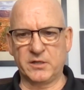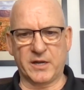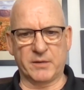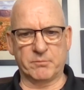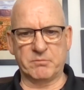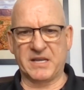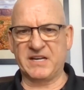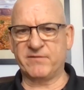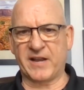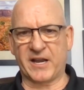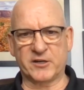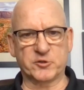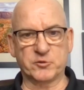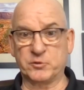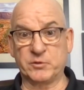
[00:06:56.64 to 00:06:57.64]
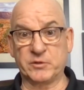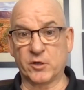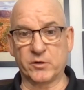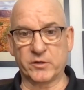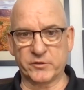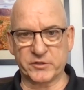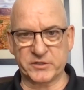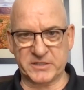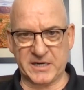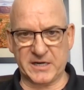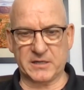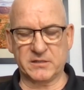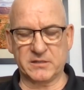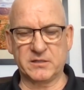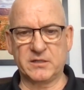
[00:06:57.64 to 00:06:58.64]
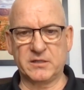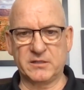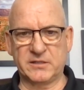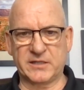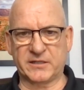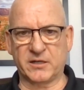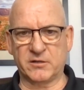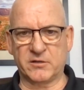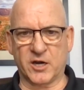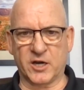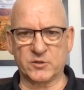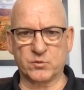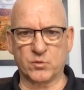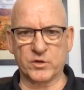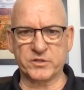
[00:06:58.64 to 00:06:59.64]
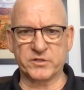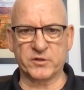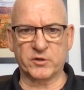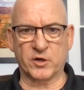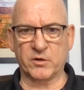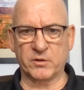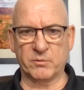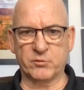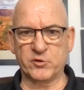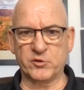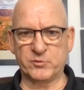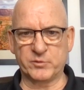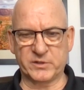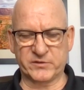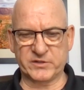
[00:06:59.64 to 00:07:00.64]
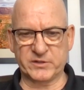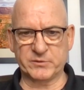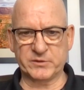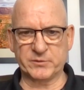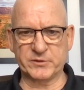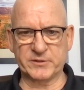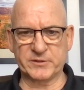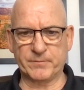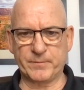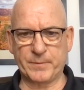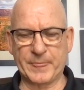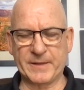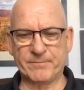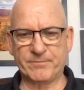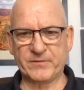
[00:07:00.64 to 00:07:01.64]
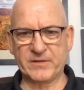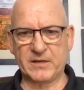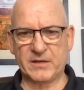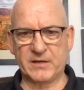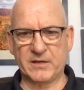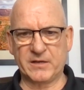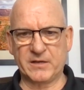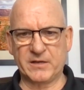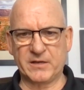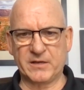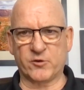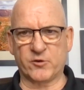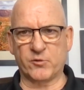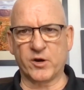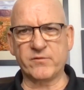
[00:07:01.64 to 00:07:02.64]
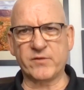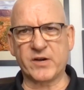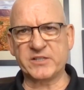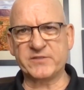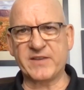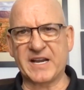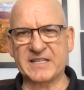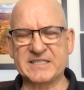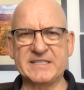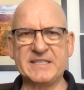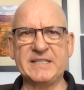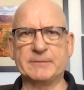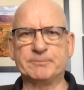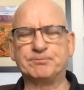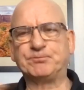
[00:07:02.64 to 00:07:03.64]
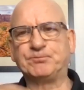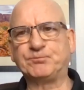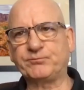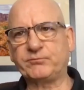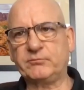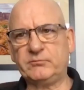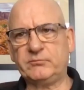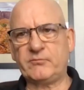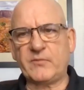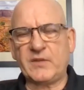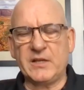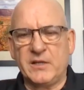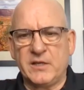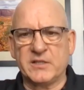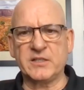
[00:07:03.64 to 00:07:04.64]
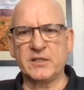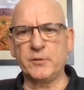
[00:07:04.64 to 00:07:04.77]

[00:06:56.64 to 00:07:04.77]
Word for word: and many factors which we don't understand that can cause worsening or improvement of symptoms. Now, the coronavirus vaccine is a